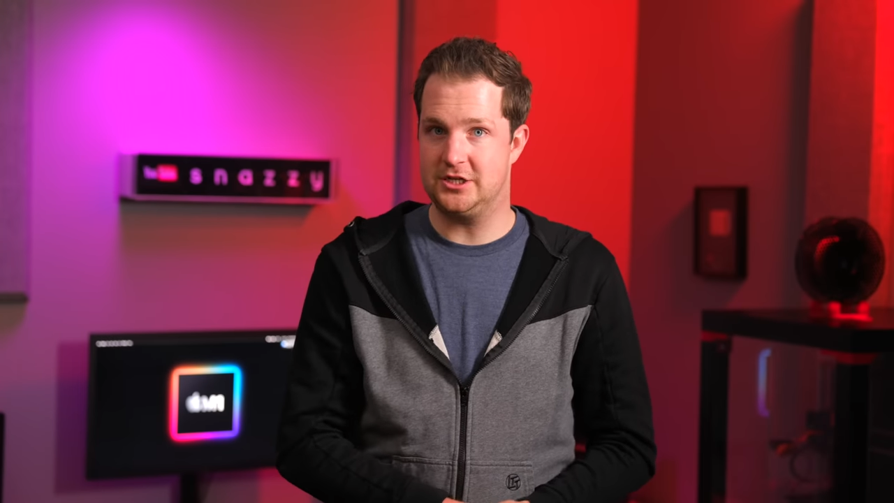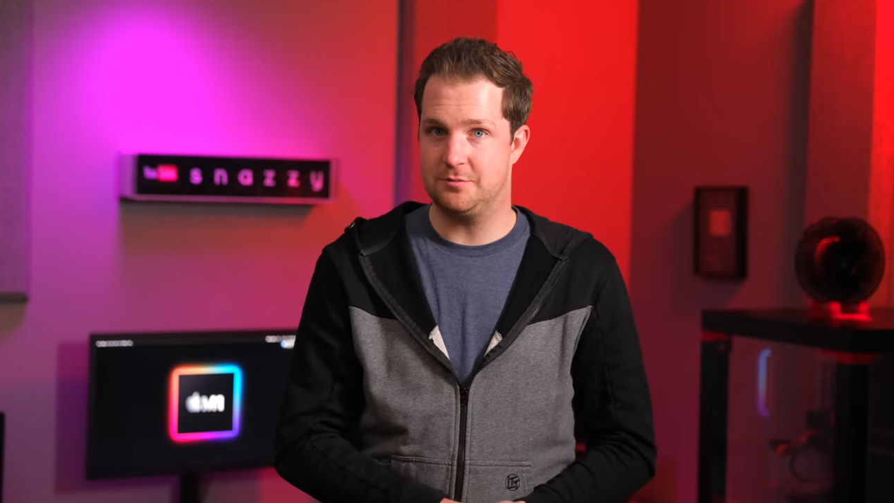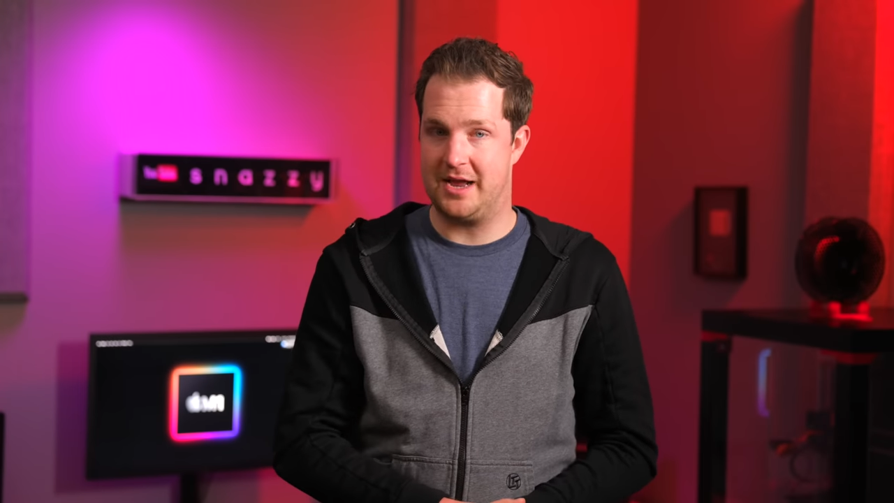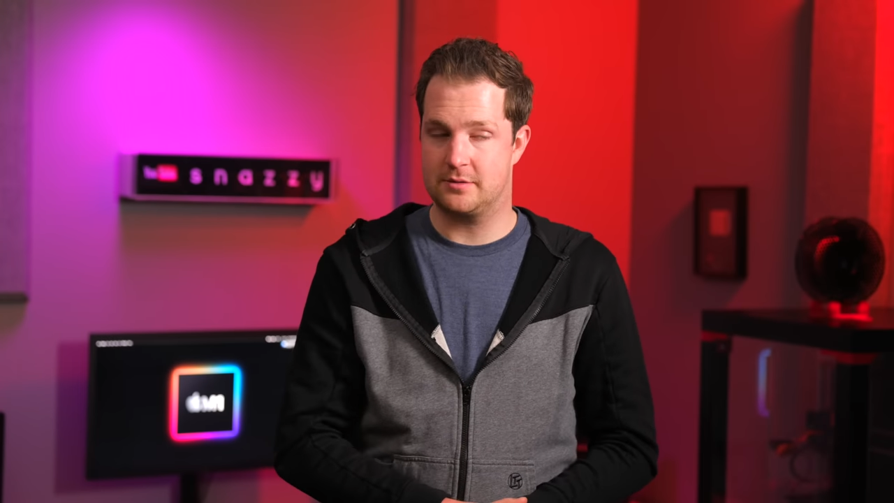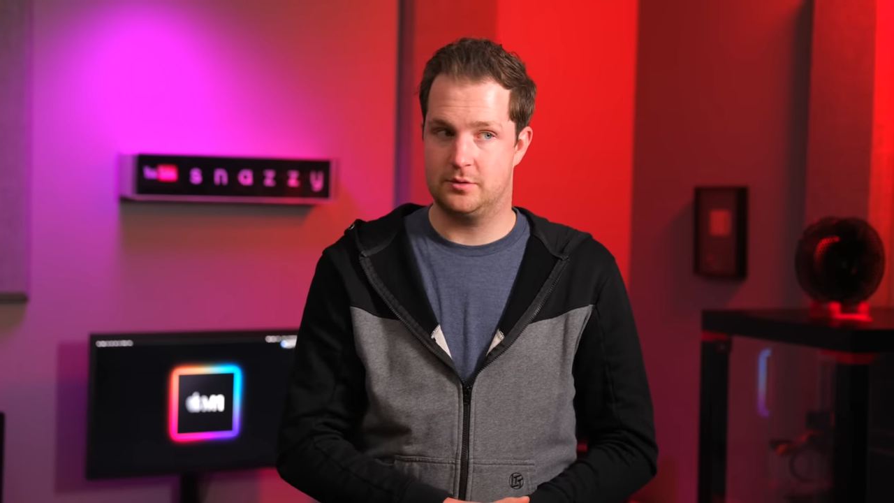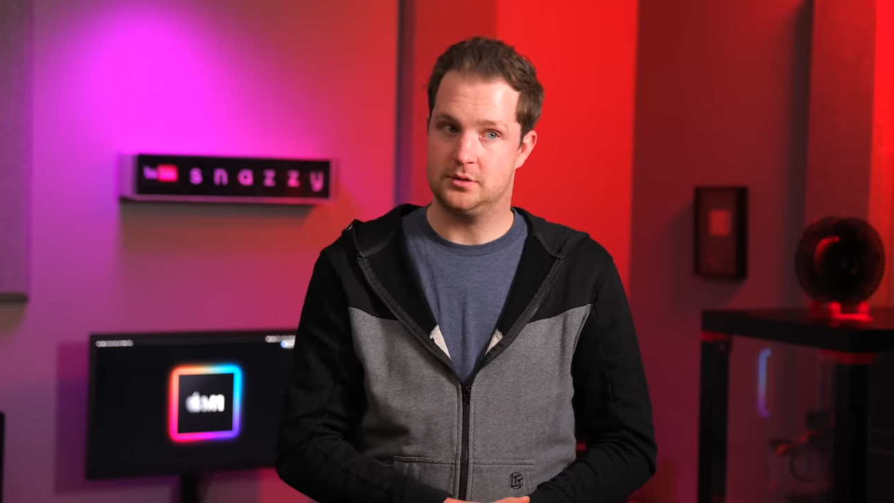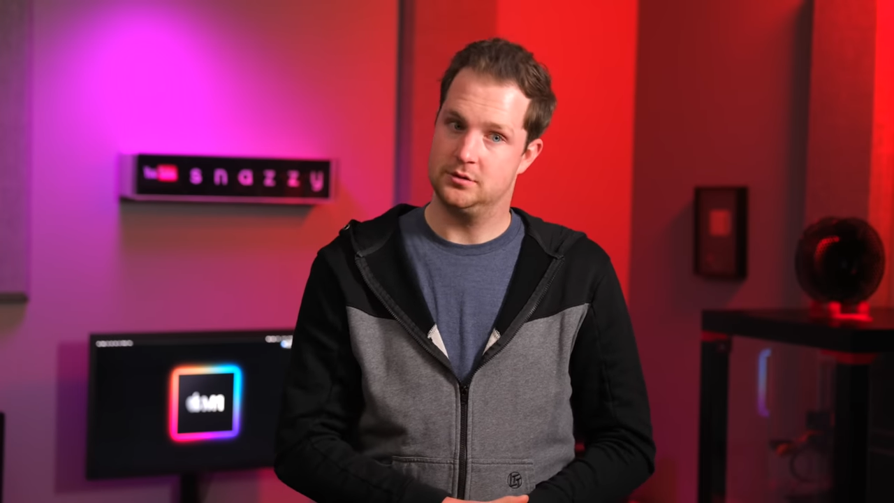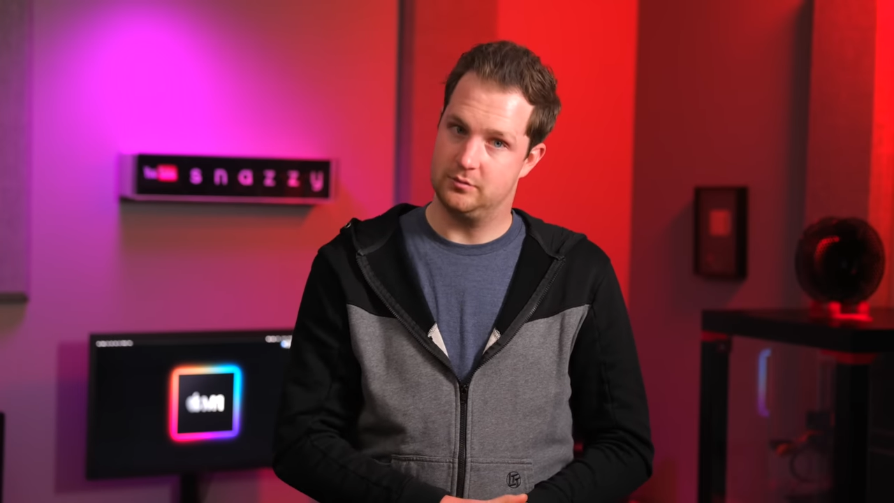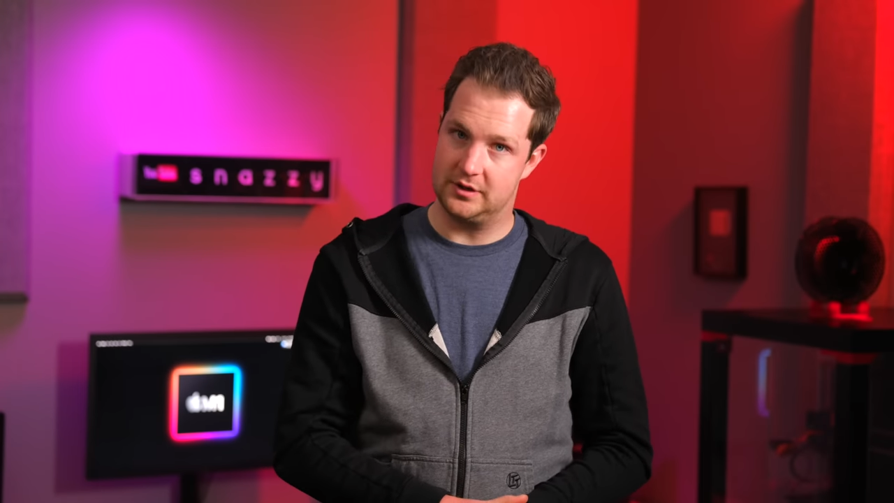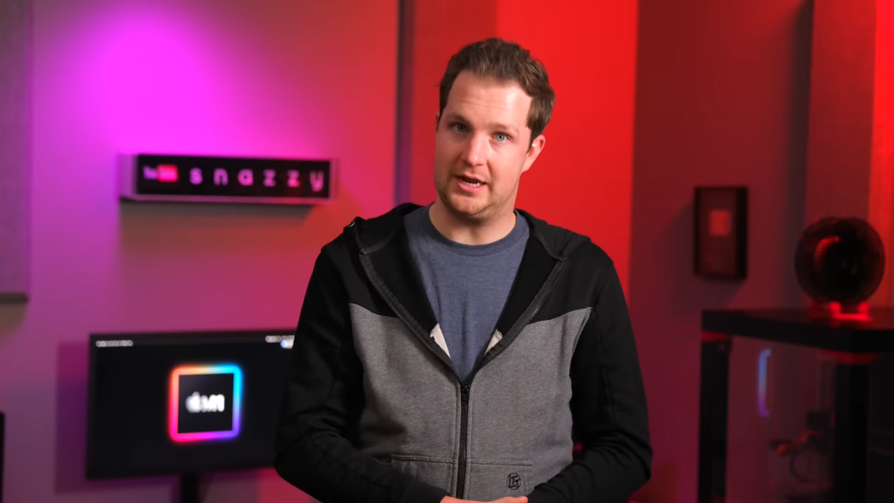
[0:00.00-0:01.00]
inch MacBook
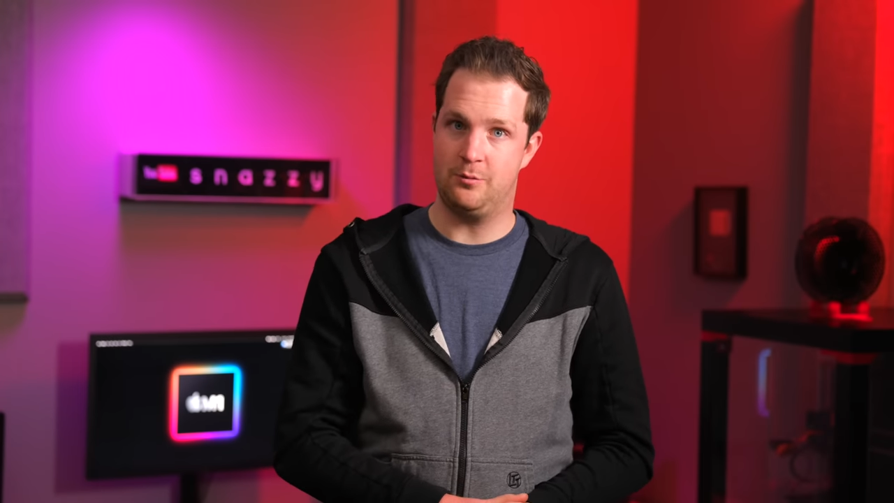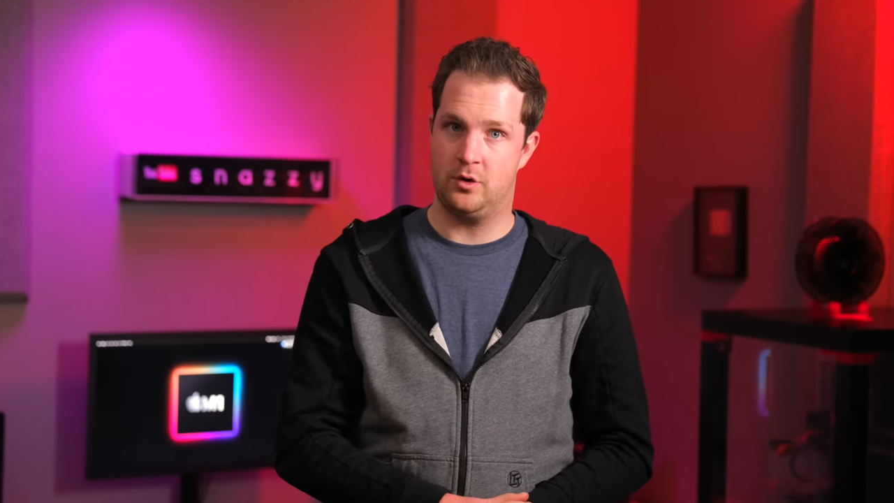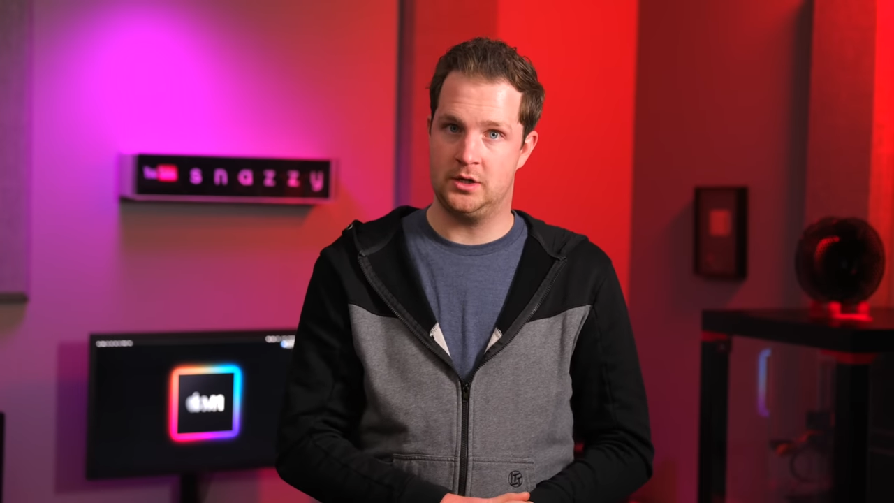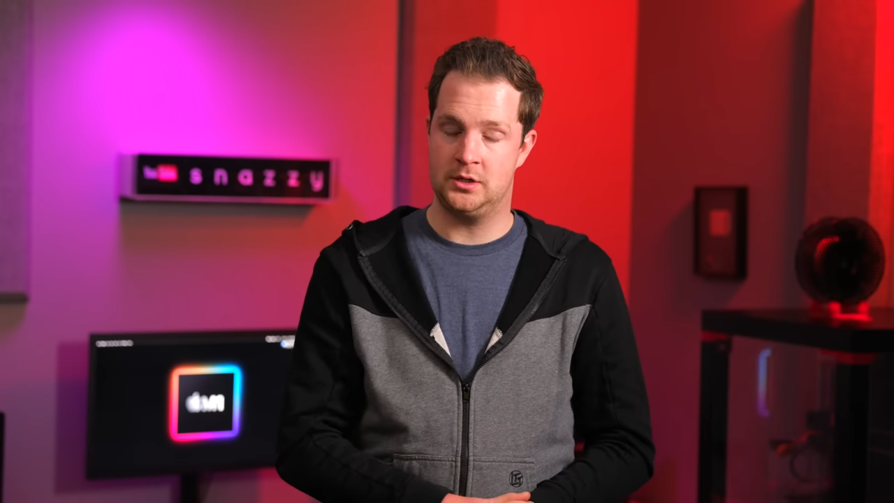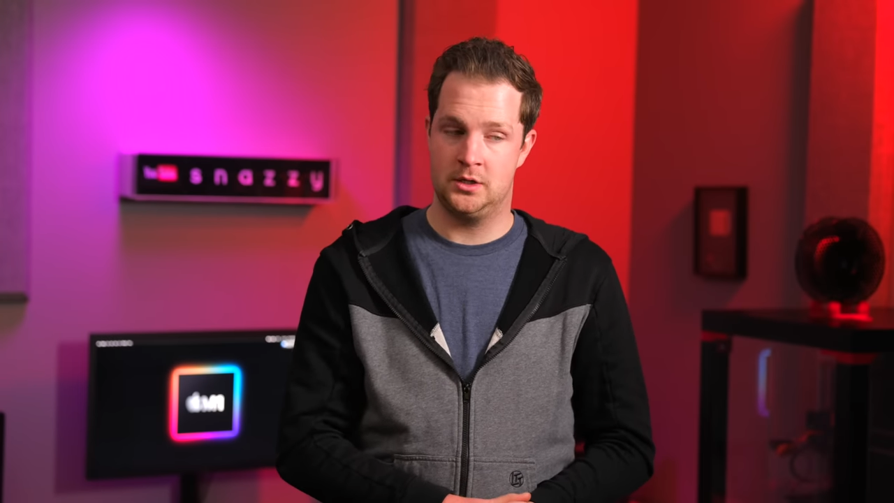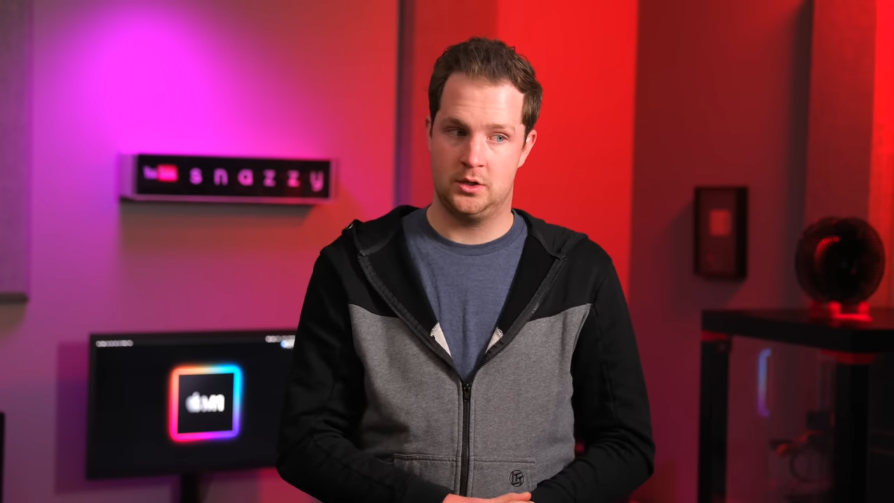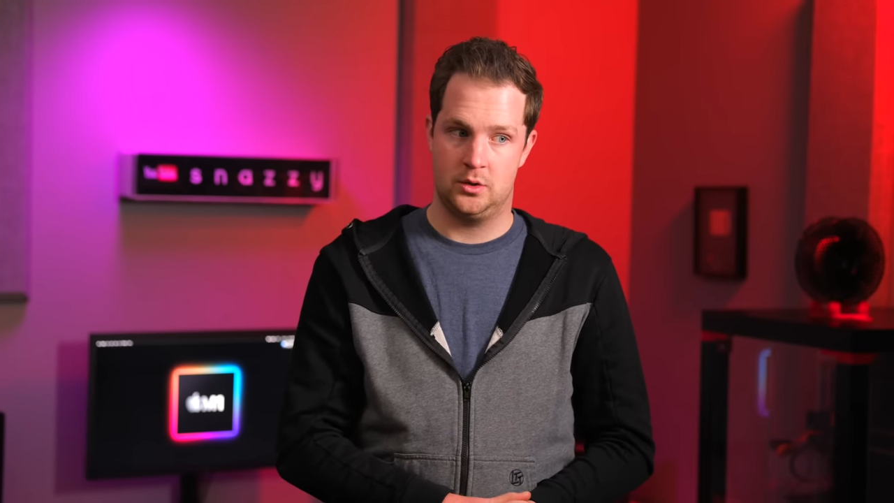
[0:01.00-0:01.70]
with an M one.